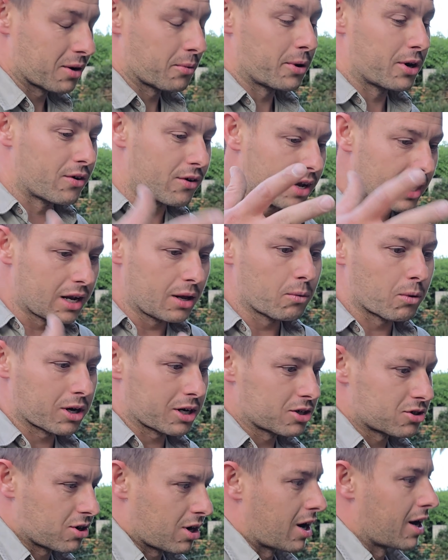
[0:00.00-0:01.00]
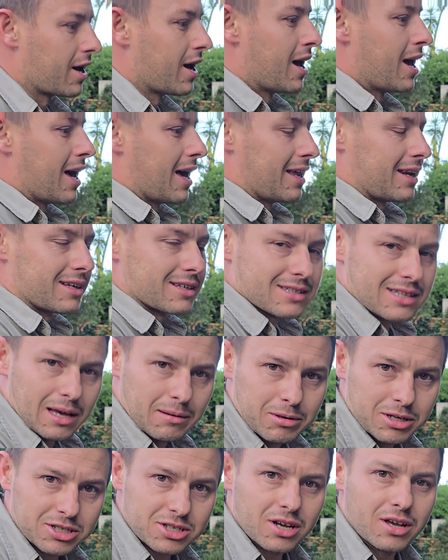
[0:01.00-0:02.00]
We really want to try and
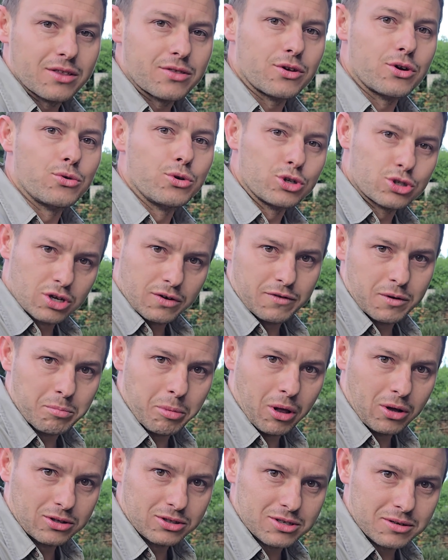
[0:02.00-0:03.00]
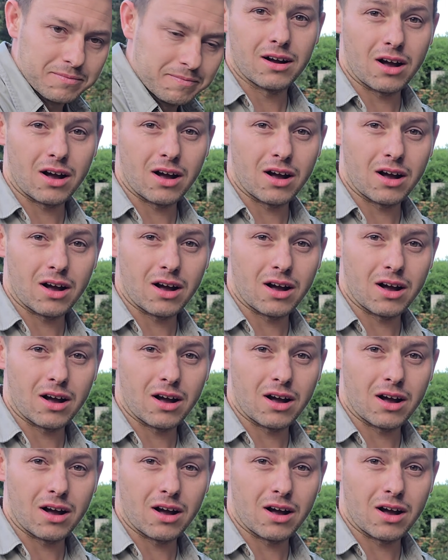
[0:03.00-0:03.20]
establish the roots of the plant.